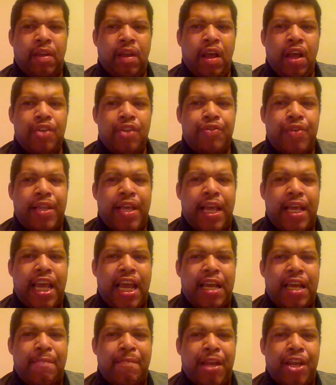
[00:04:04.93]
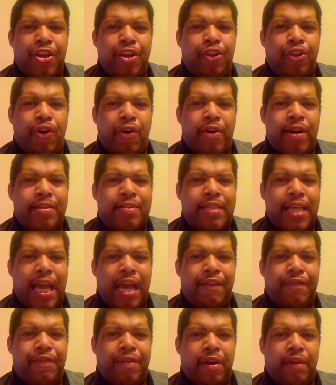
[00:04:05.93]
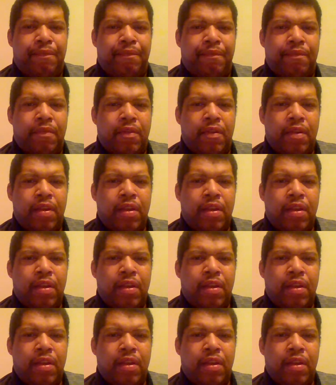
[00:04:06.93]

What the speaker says: so that he can be your Lord and Savior.